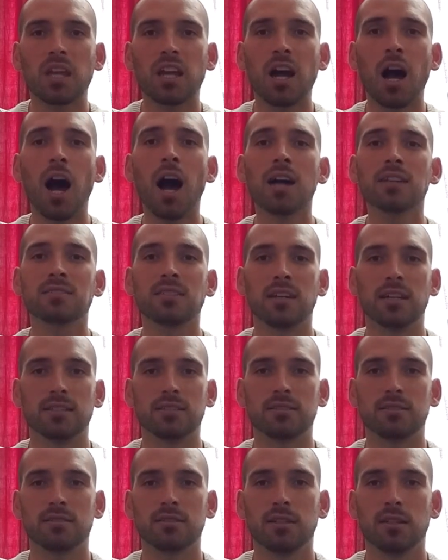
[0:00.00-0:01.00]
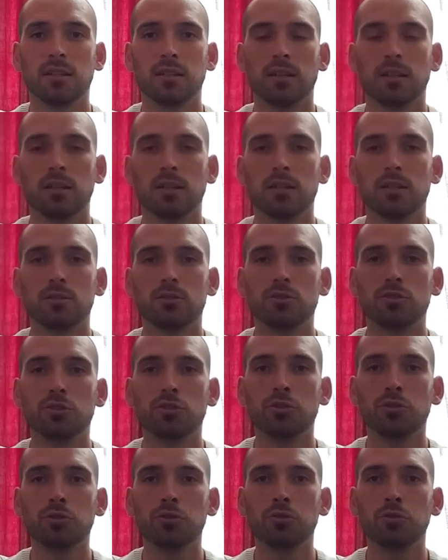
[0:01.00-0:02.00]
cause us
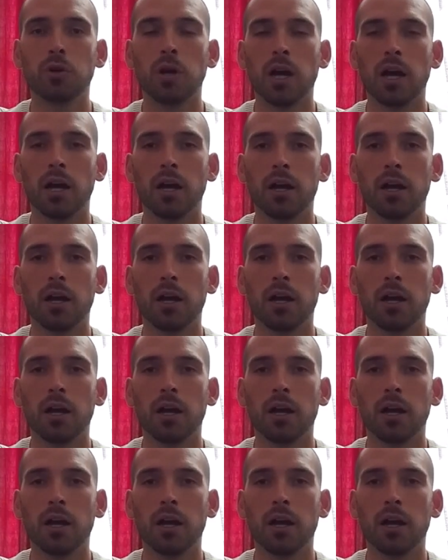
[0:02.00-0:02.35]
to,